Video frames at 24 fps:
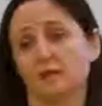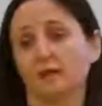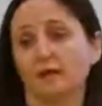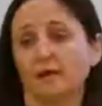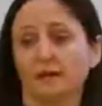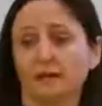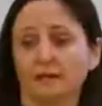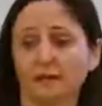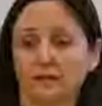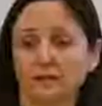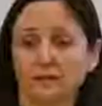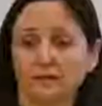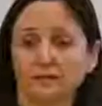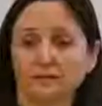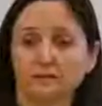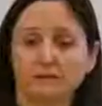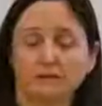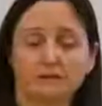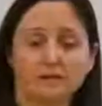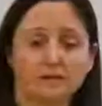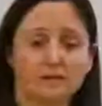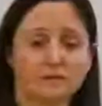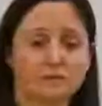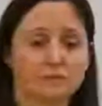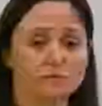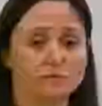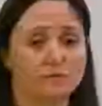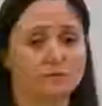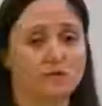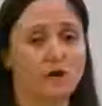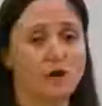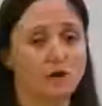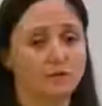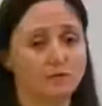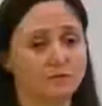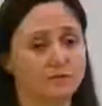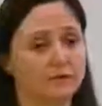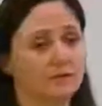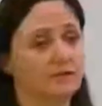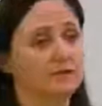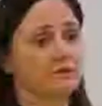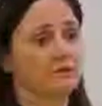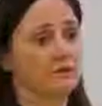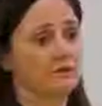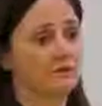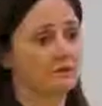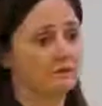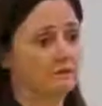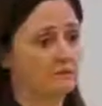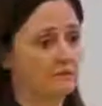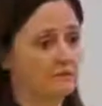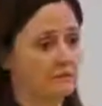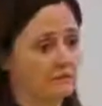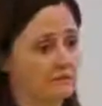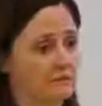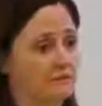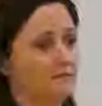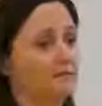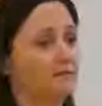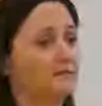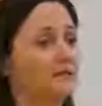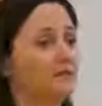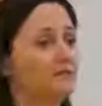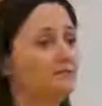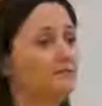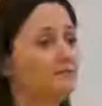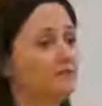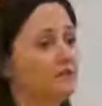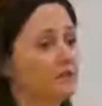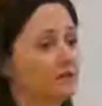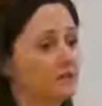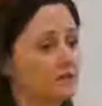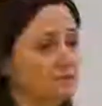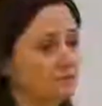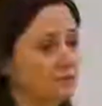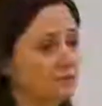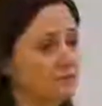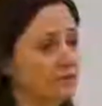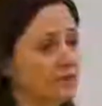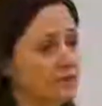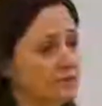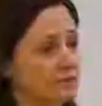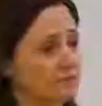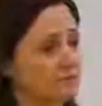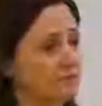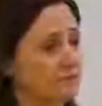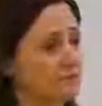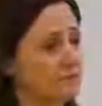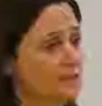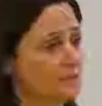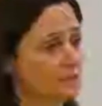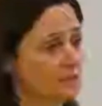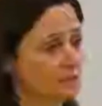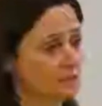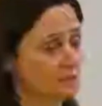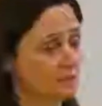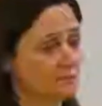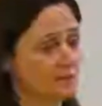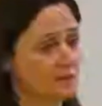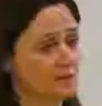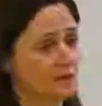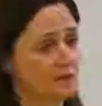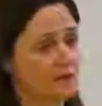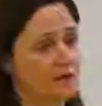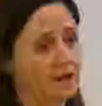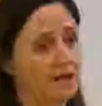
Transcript: and in sort of halting the influx of invasive species up there.